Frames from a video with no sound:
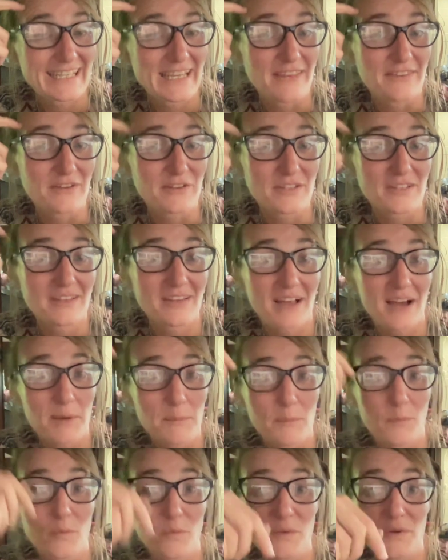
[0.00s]
And there's a
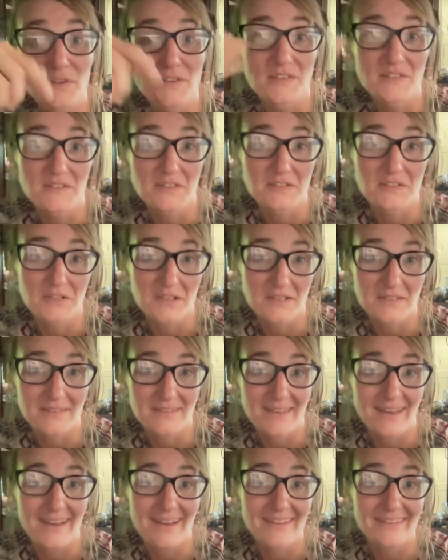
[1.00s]
lot more to
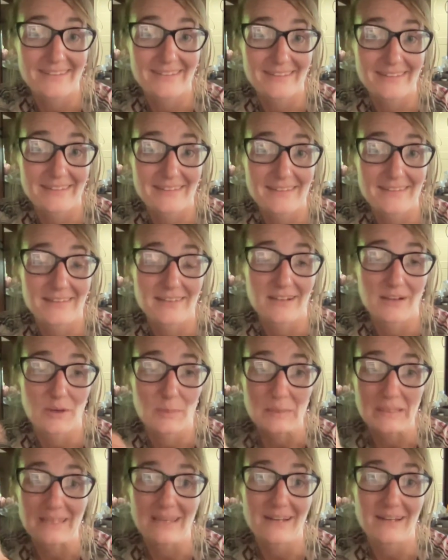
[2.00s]
suggest that I'll
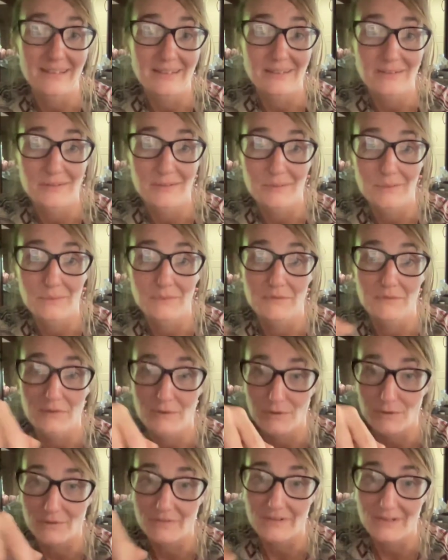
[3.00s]
be getting into in
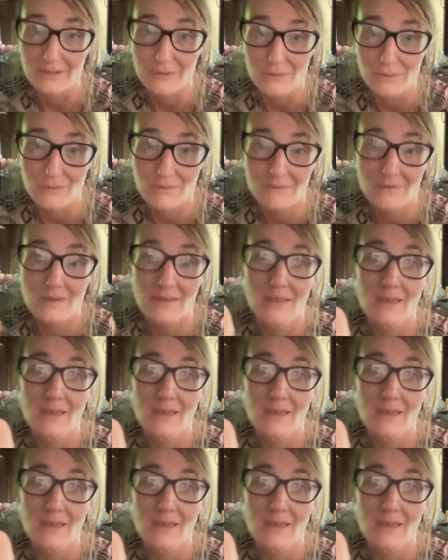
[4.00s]
future videos.